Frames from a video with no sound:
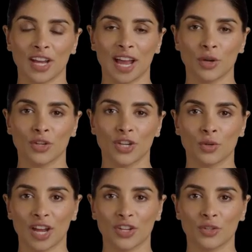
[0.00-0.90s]
how do you
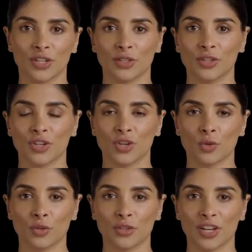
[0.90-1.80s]
actually
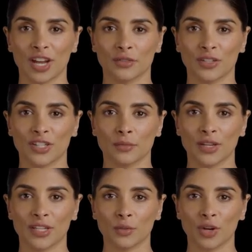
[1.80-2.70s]
do
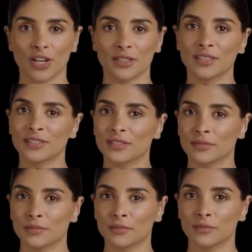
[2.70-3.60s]
evidence-based practice?
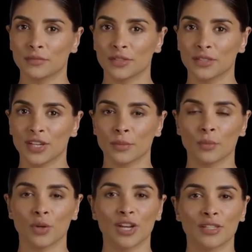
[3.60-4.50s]
Let me
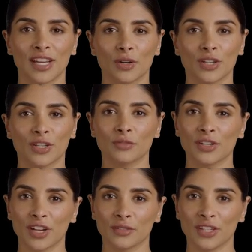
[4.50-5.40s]
break it down into
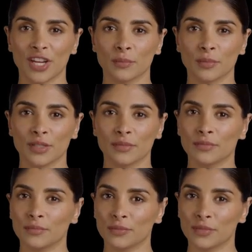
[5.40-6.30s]
5 steps.
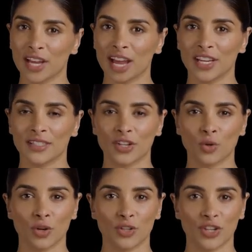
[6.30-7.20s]
Ask a
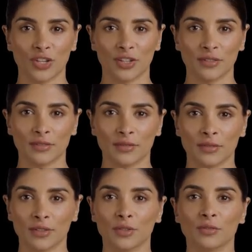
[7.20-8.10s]
question.
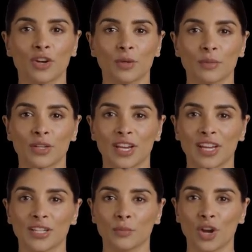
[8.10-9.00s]
Frame the
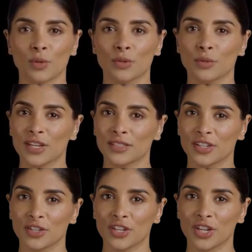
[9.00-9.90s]
client's problem as a
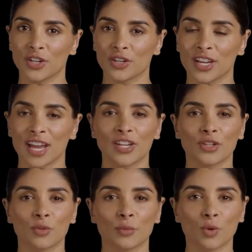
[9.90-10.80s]
clear,
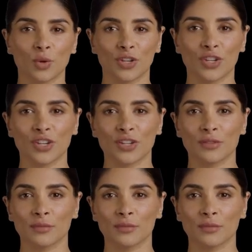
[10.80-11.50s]
answerable question.